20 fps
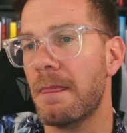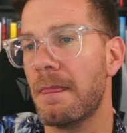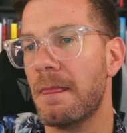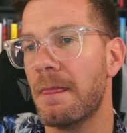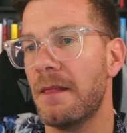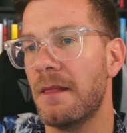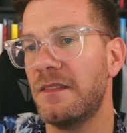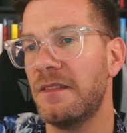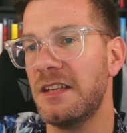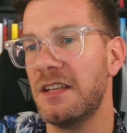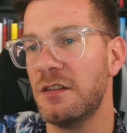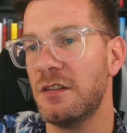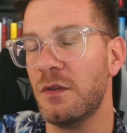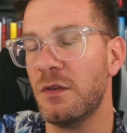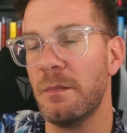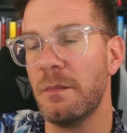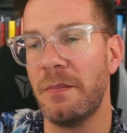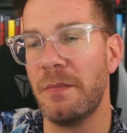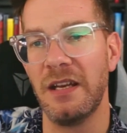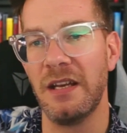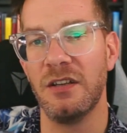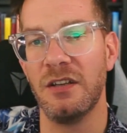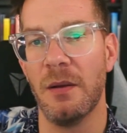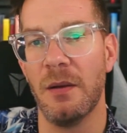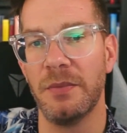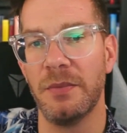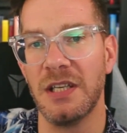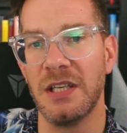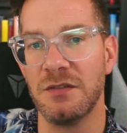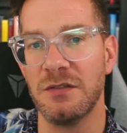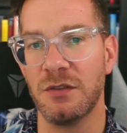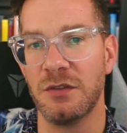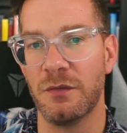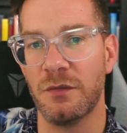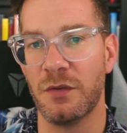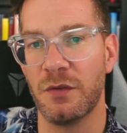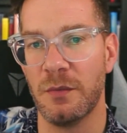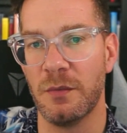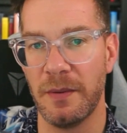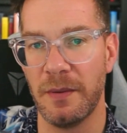this is for the betting companies, not for
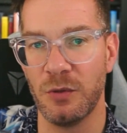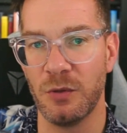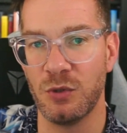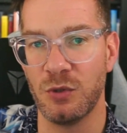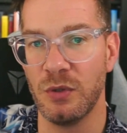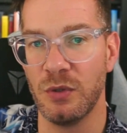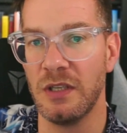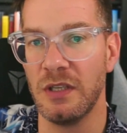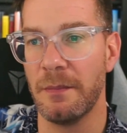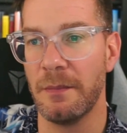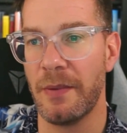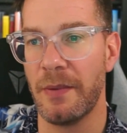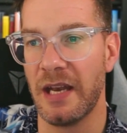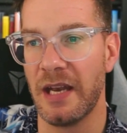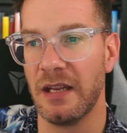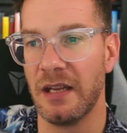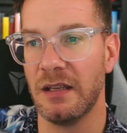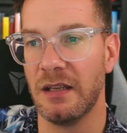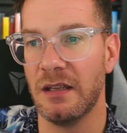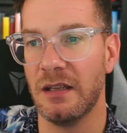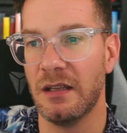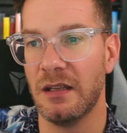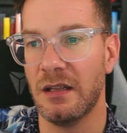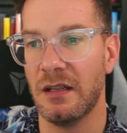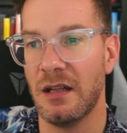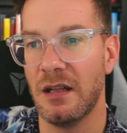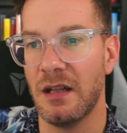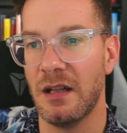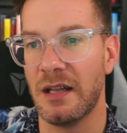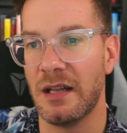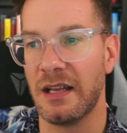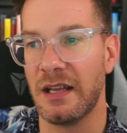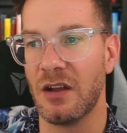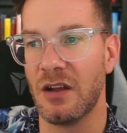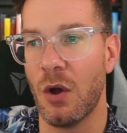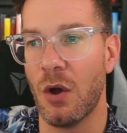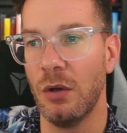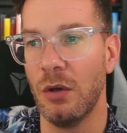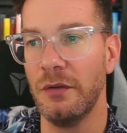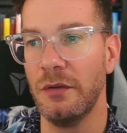the people doing the betting. Like
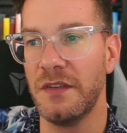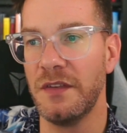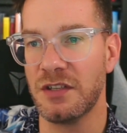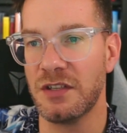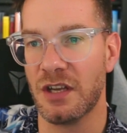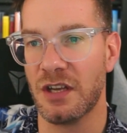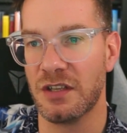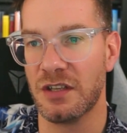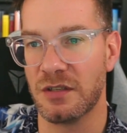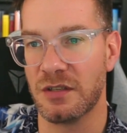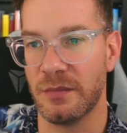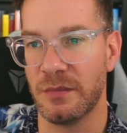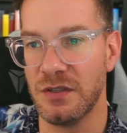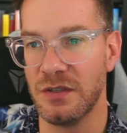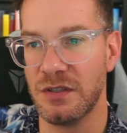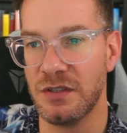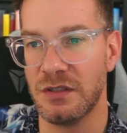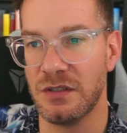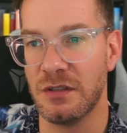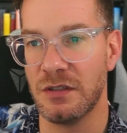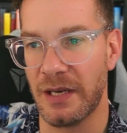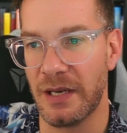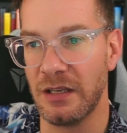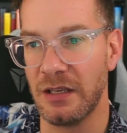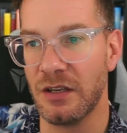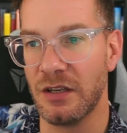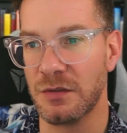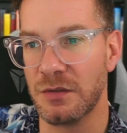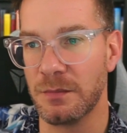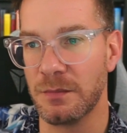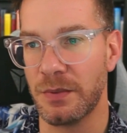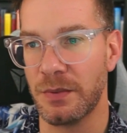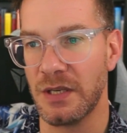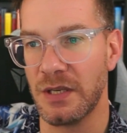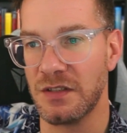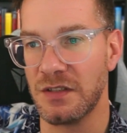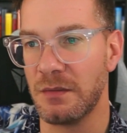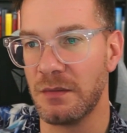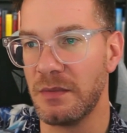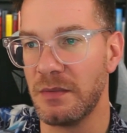all of these customers, the betting companies,
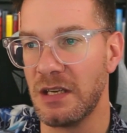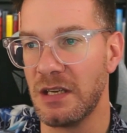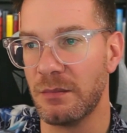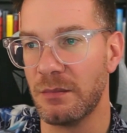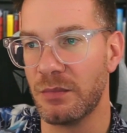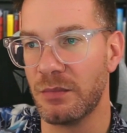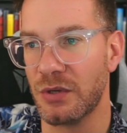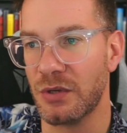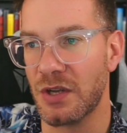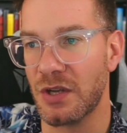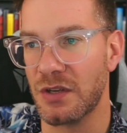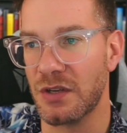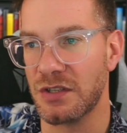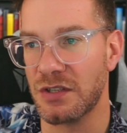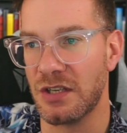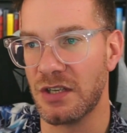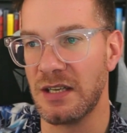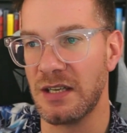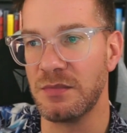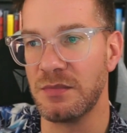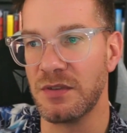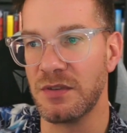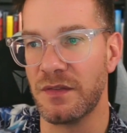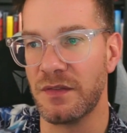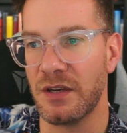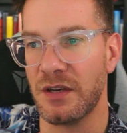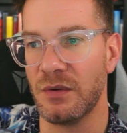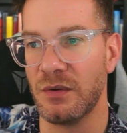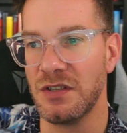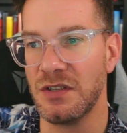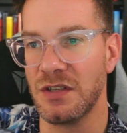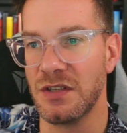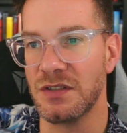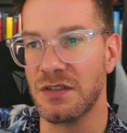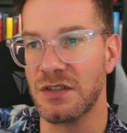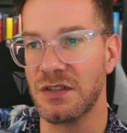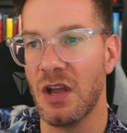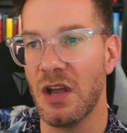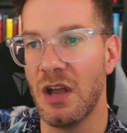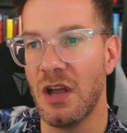the media and broadcasters, and teams and federations
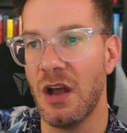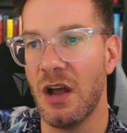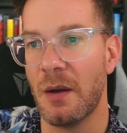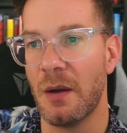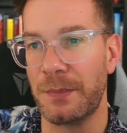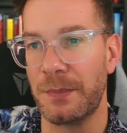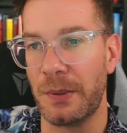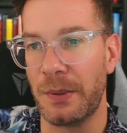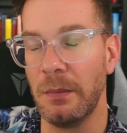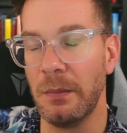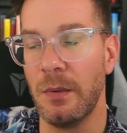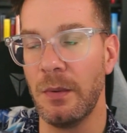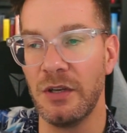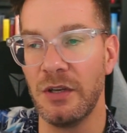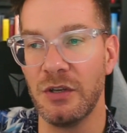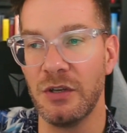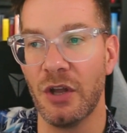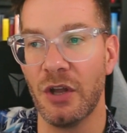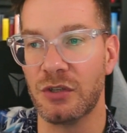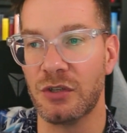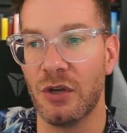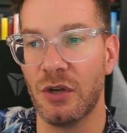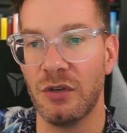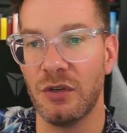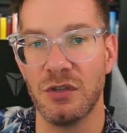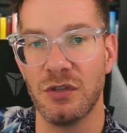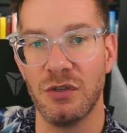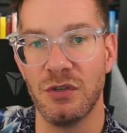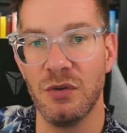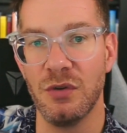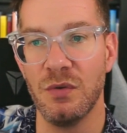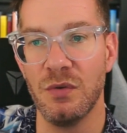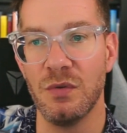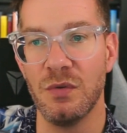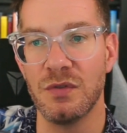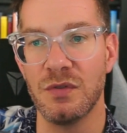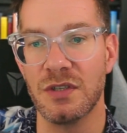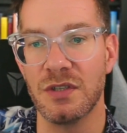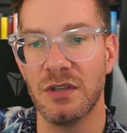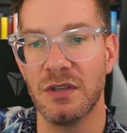are probably not going to
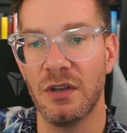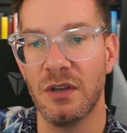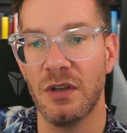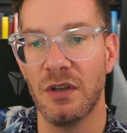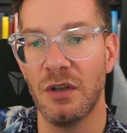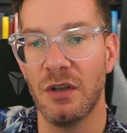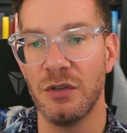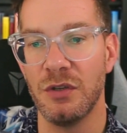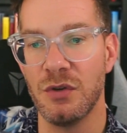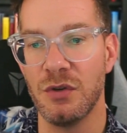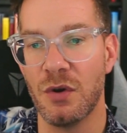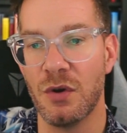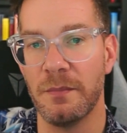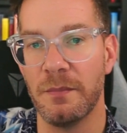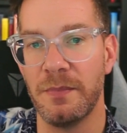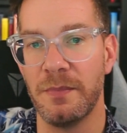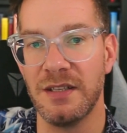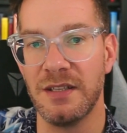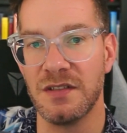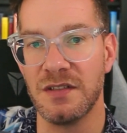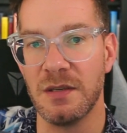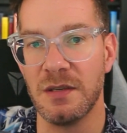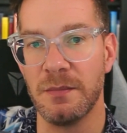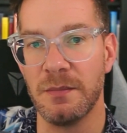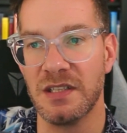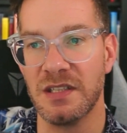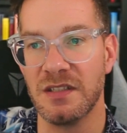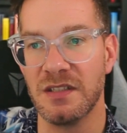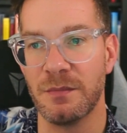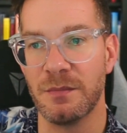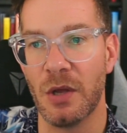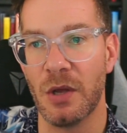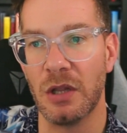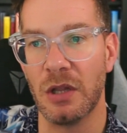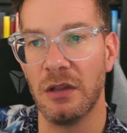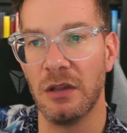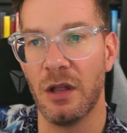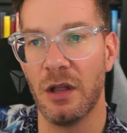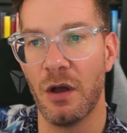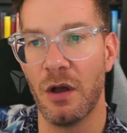use your B2C business
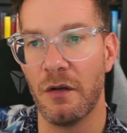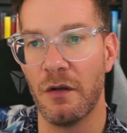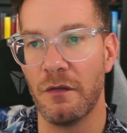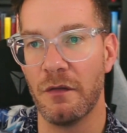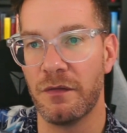model of